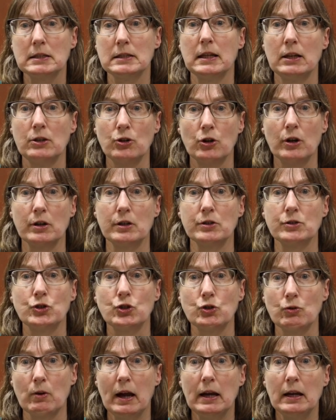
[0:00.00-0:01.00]
Then you're going to
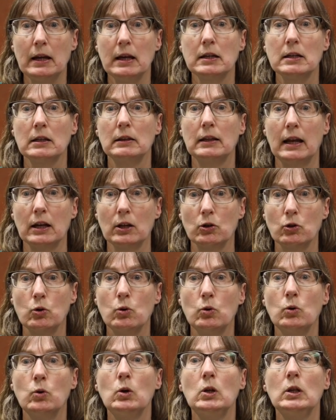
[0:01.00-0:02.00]
strain it, let it
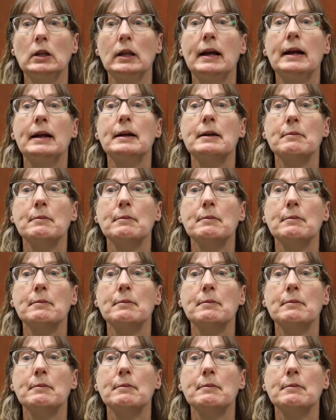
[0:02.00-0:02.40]
cool,